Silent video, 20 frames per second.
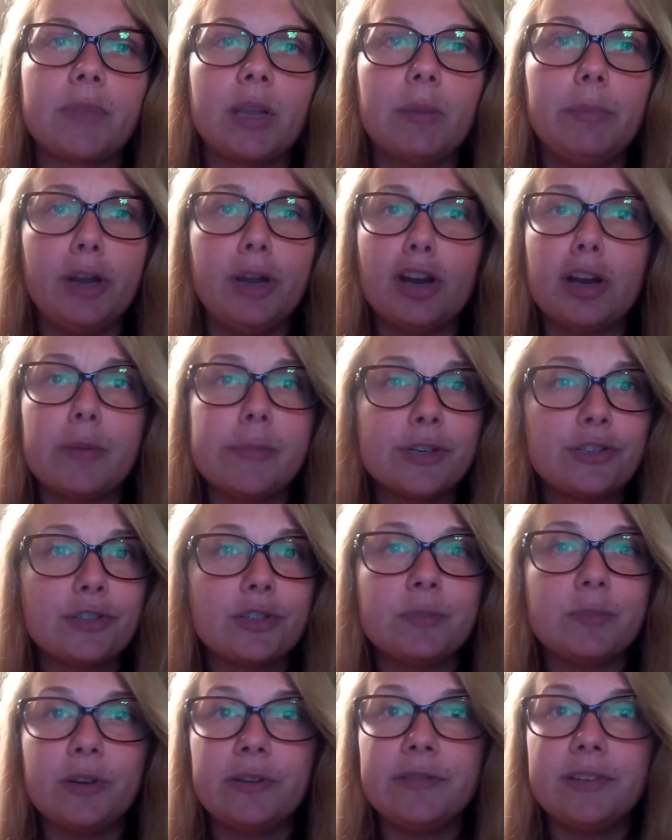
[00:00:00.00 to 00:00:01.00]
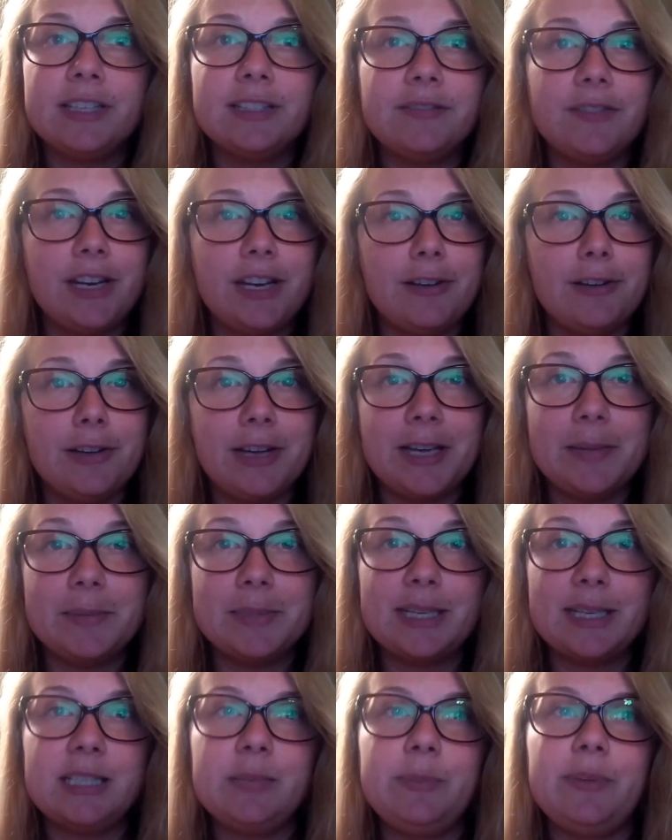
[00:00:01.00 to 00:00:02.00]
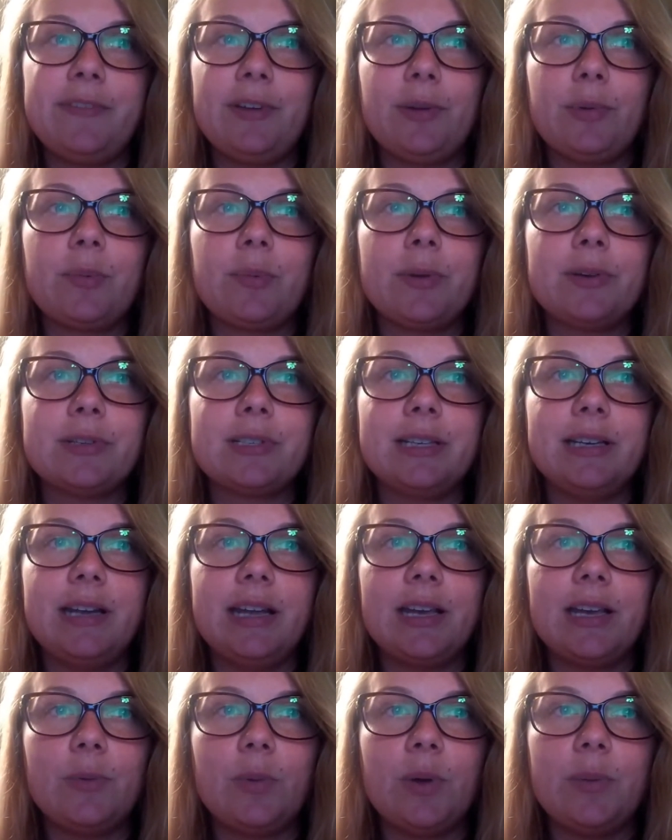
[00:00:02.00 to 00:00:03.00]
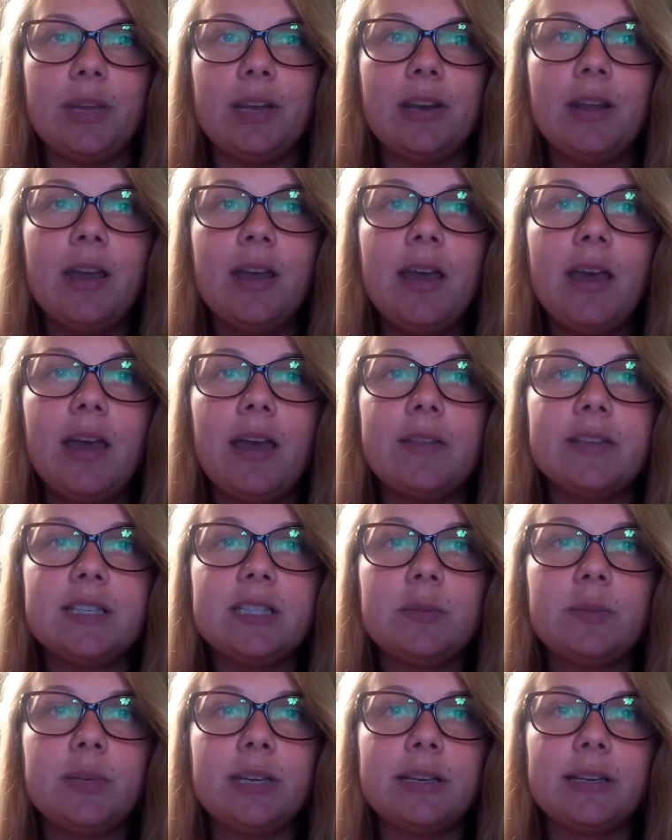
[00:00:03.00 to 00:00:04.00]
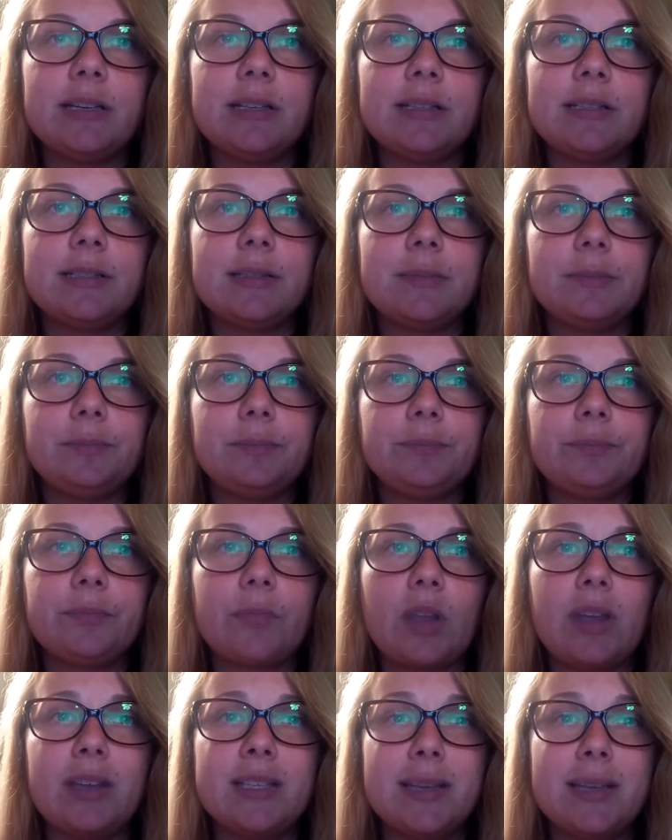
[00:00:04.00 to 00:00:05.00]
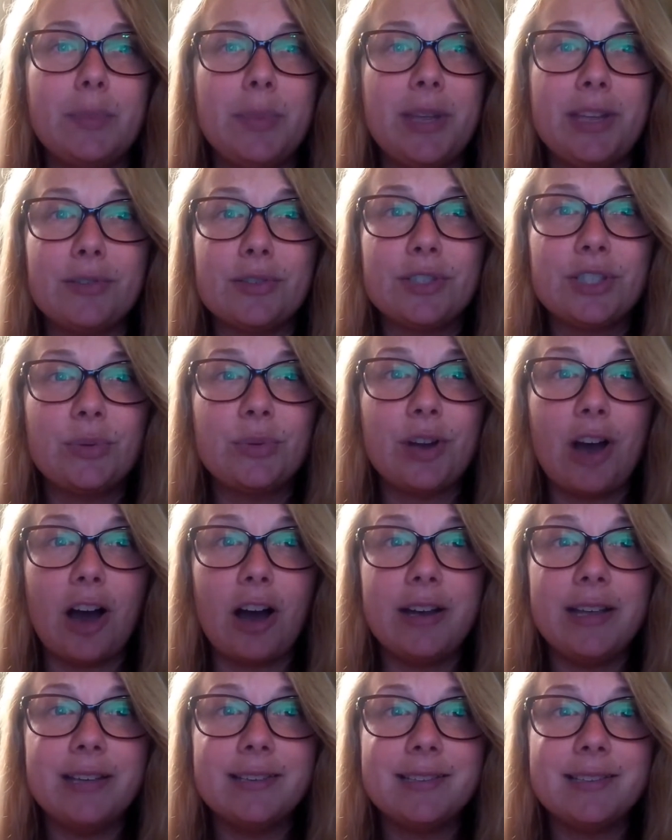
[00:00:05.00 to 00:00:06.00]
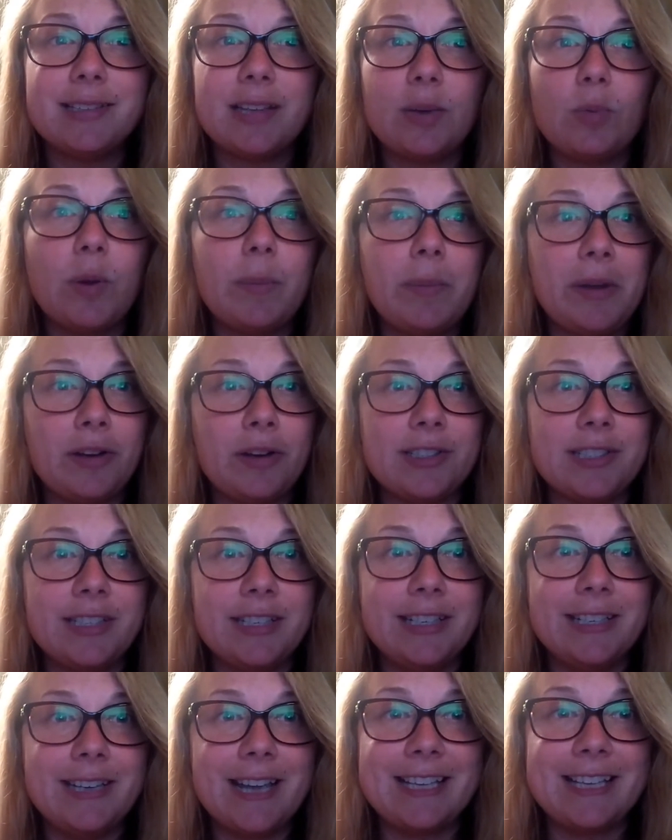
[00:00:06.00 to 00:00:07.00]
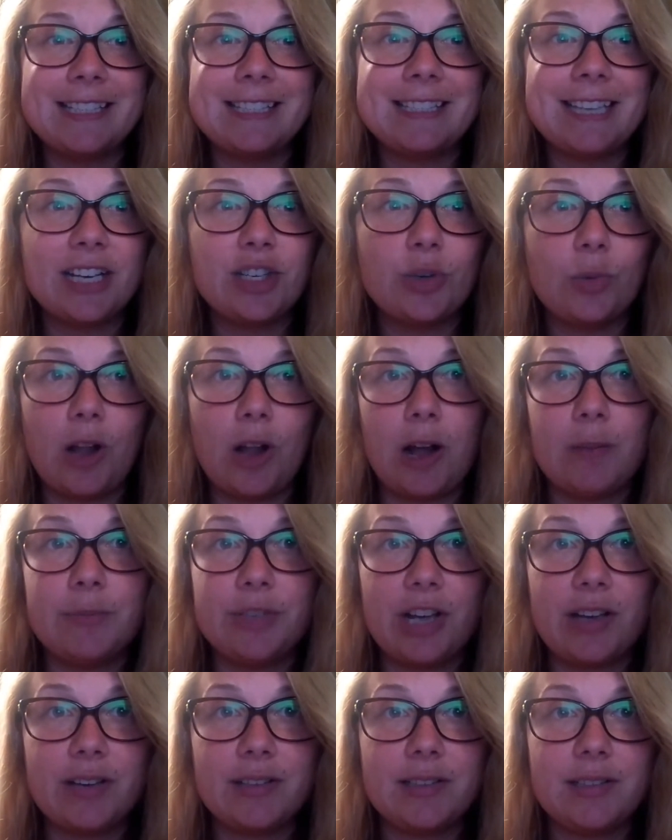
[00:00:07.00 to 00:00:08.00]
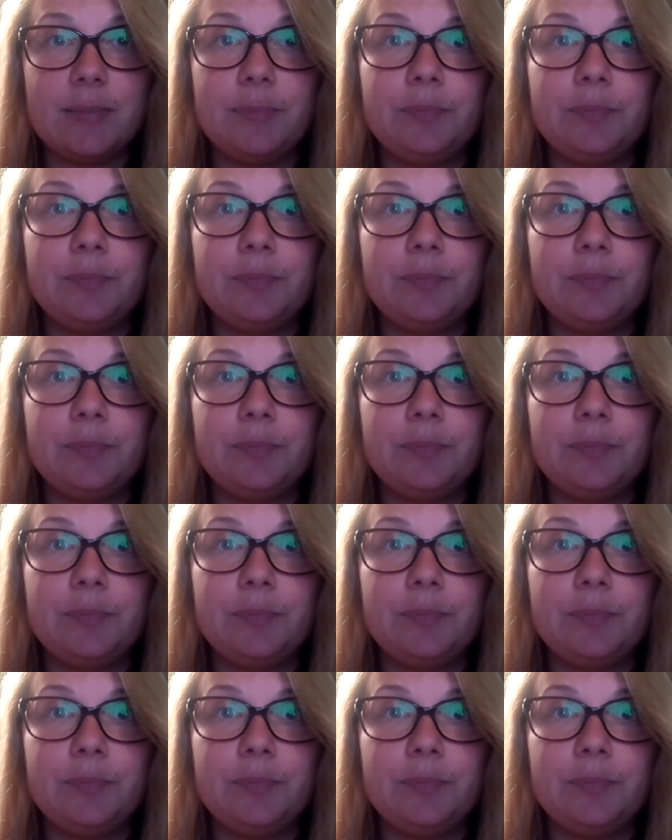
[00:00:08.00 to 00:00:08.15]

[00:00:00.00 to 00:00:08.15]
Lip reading: Beer commercials, movies, video games tend to be filled with mostly naked women, and this is because it appeals to an audience, and women are seen as sexual objects.